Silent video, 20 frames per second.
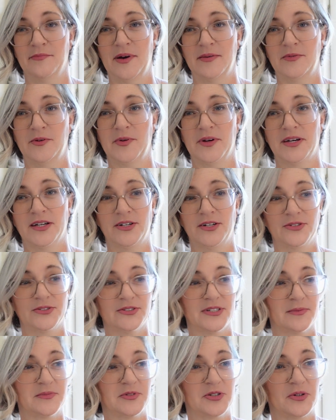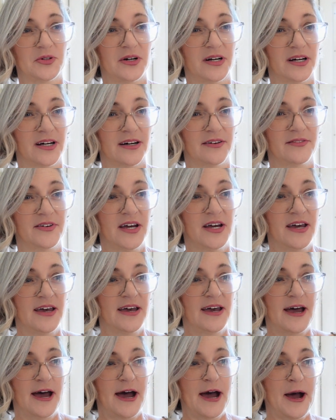Maybe we can do some sort of
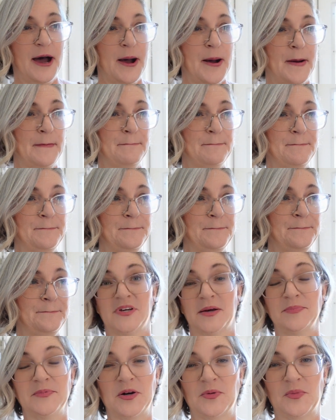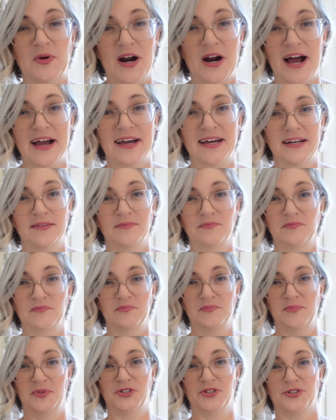something where I can
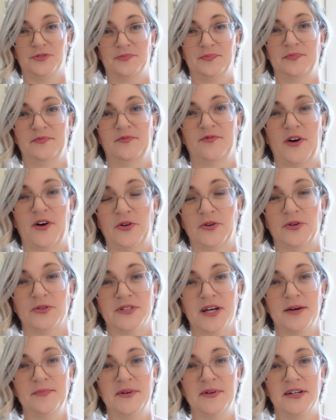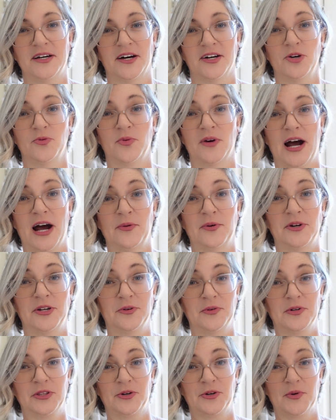put your photos up and tell you what I would
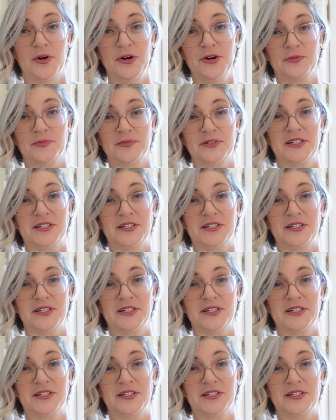do with your room.